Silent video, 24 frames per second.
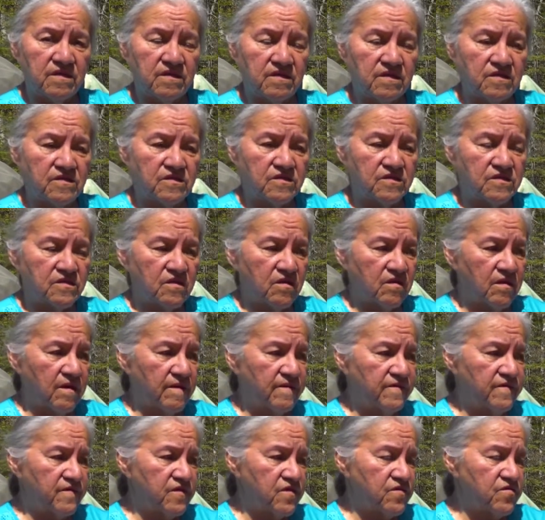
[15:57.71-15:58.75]
It's
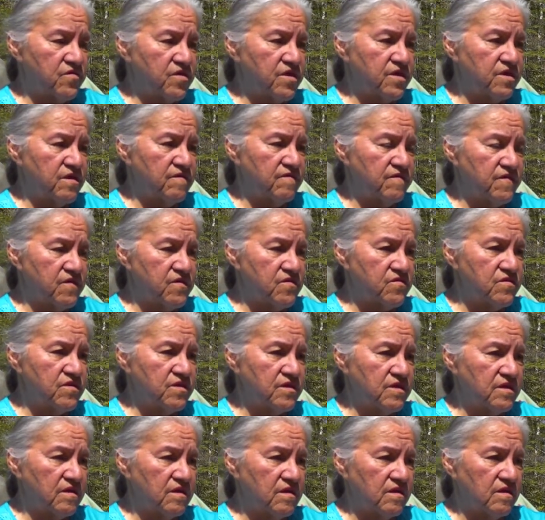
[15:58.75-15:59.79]
a very,
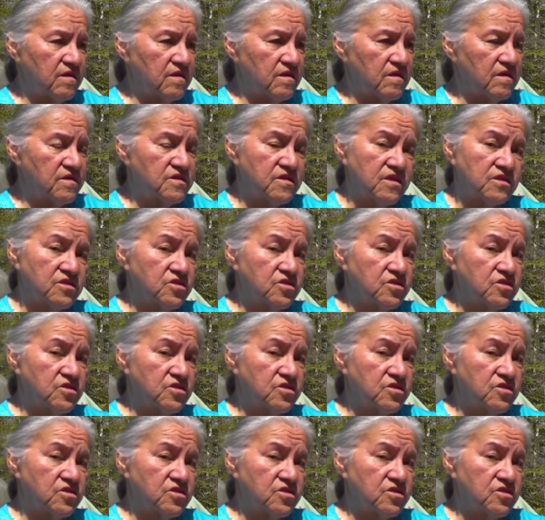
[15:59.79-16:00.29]
very, it's a